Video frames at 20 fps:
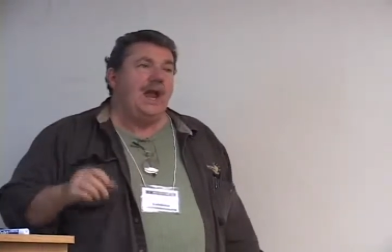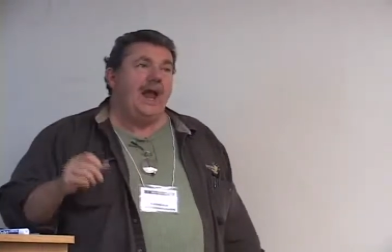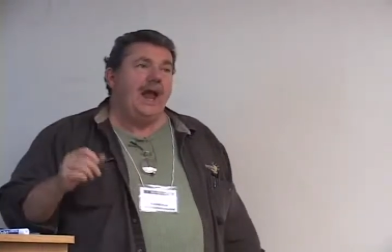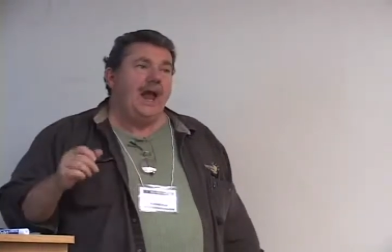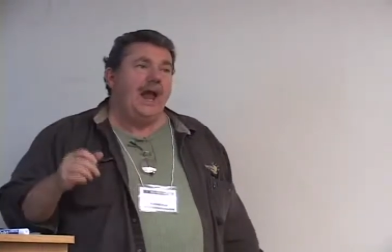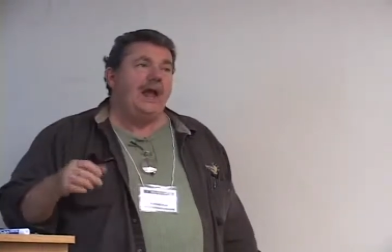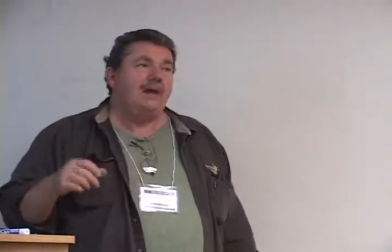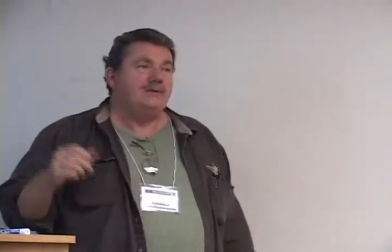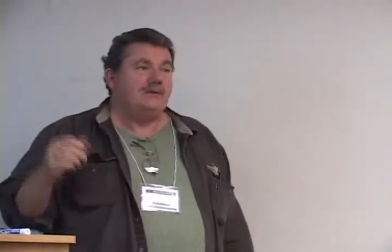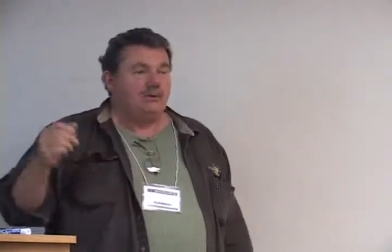
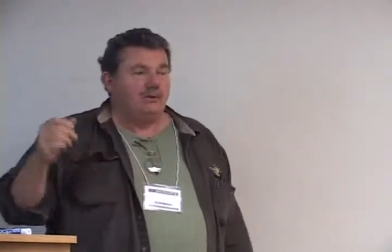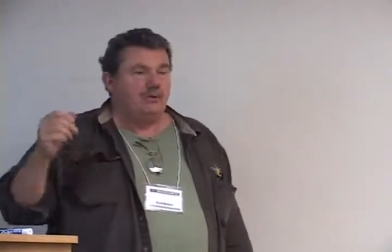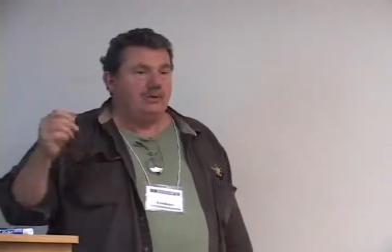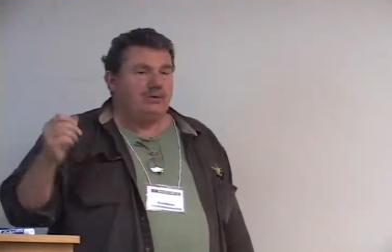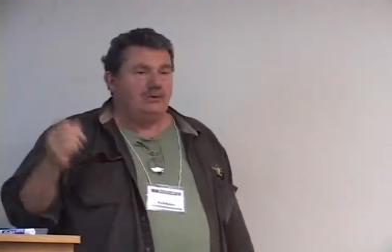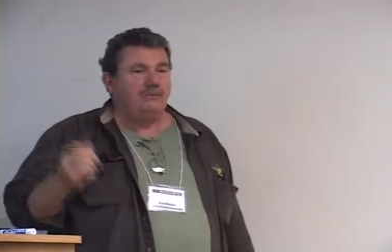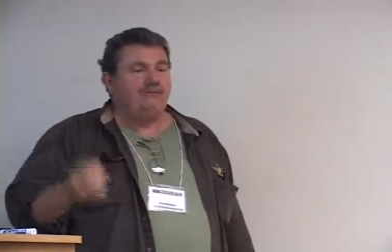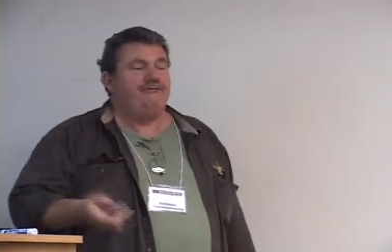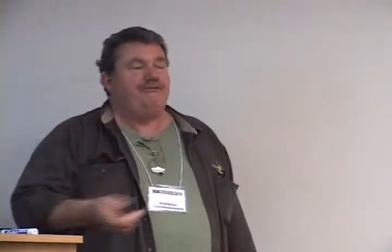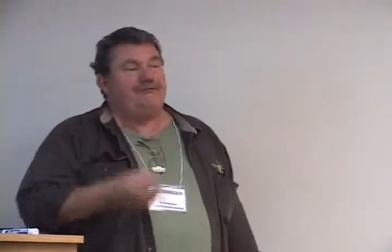And
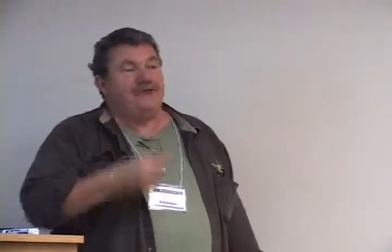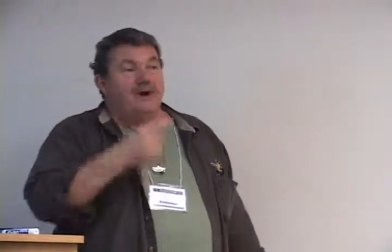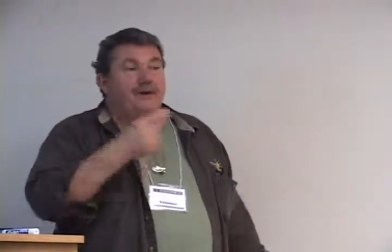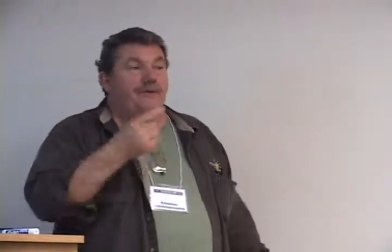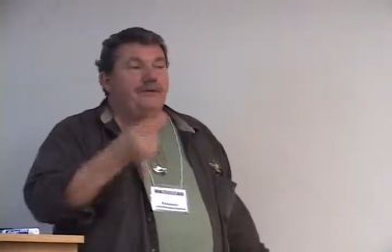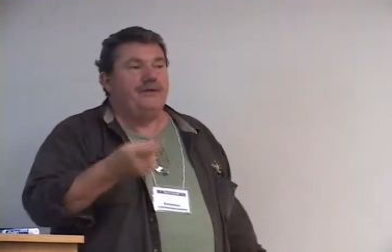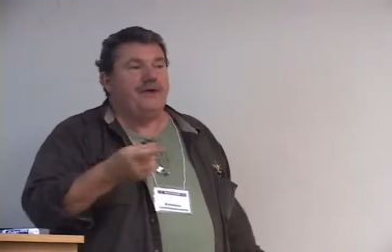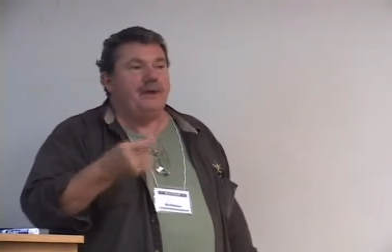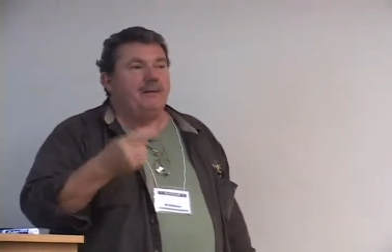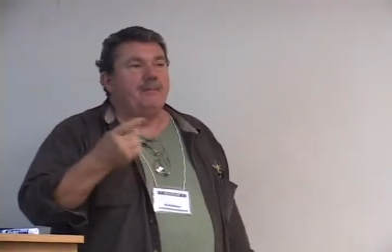when you
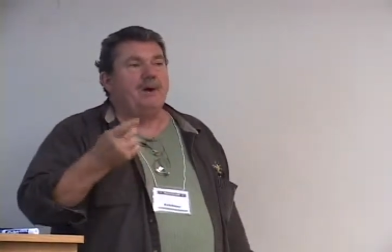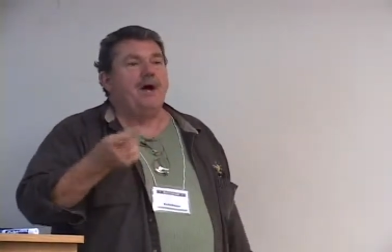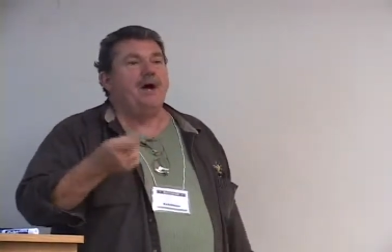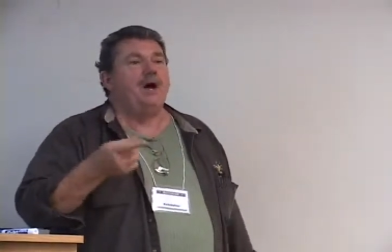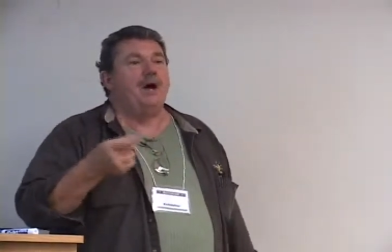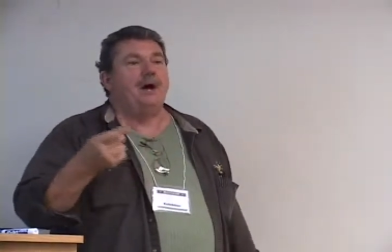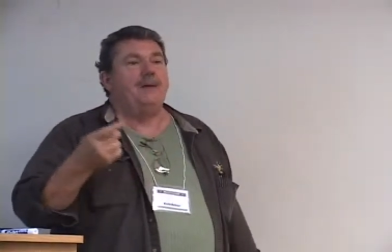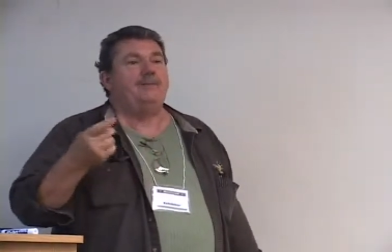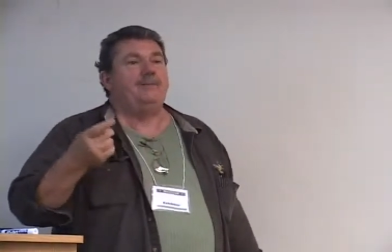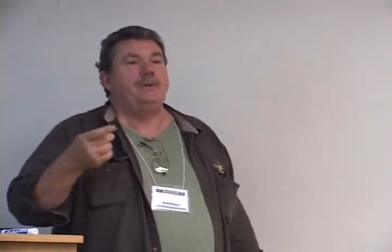fill them
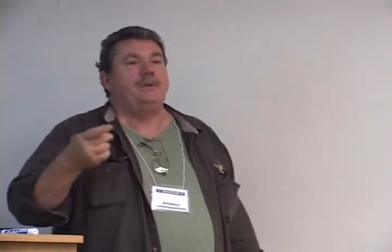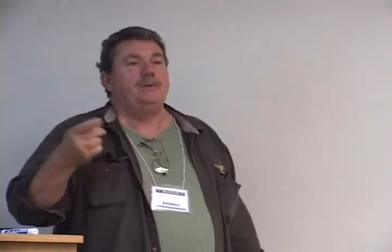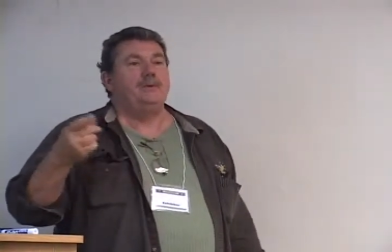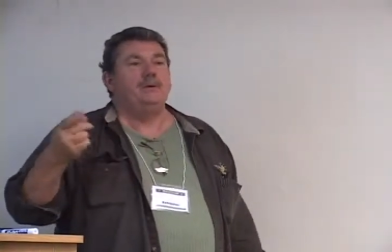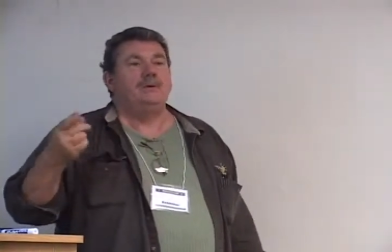up,